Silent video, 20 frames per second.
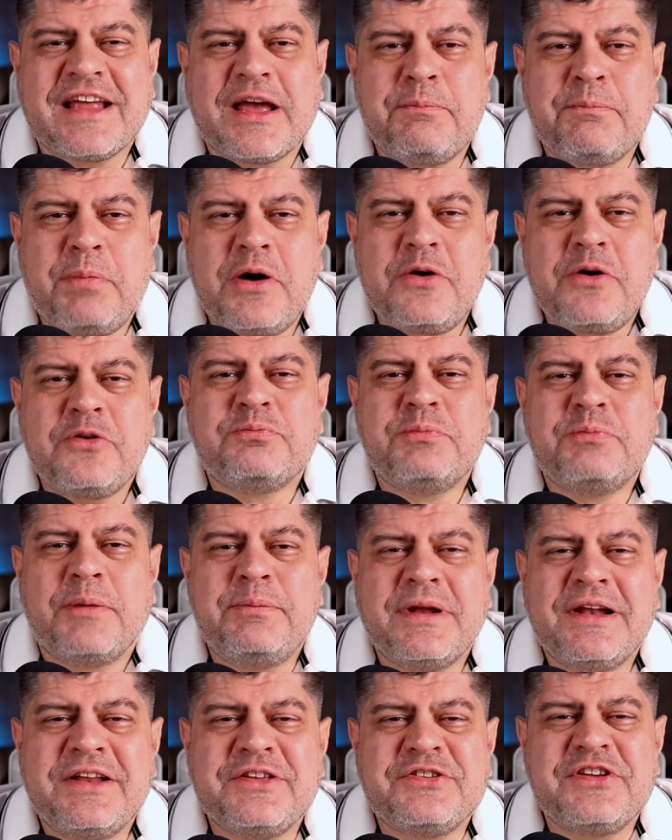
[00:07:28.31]
about
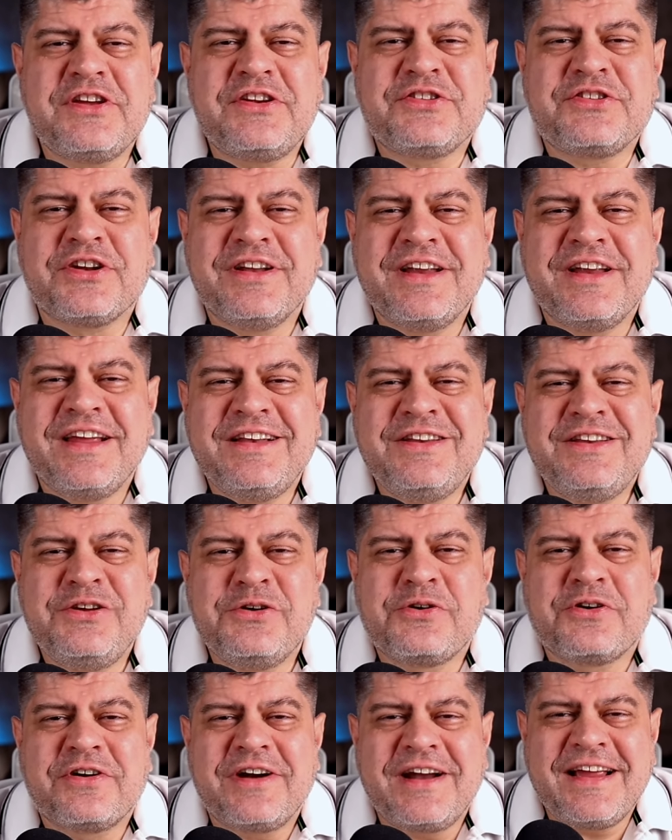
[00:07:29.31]
mobilization in
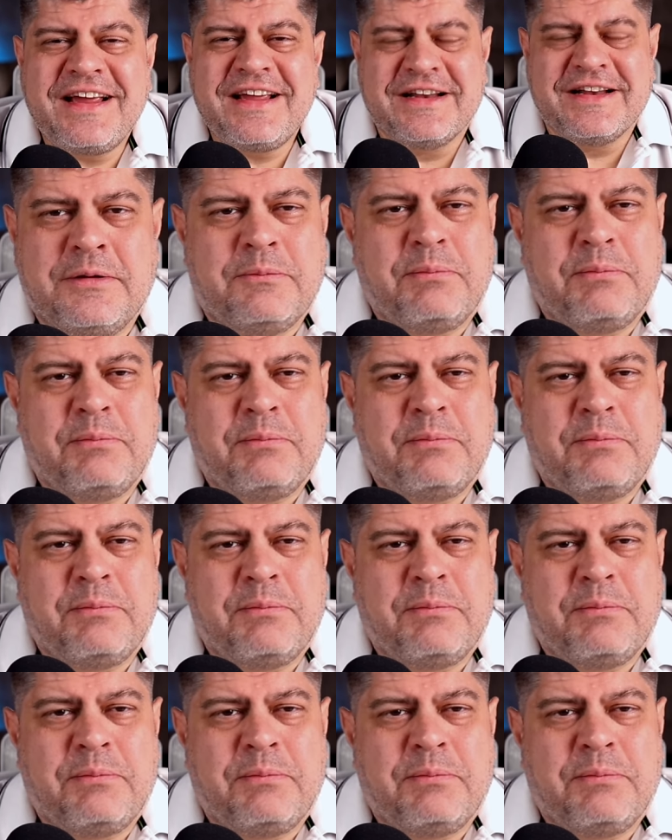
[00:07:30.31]
Ukraine,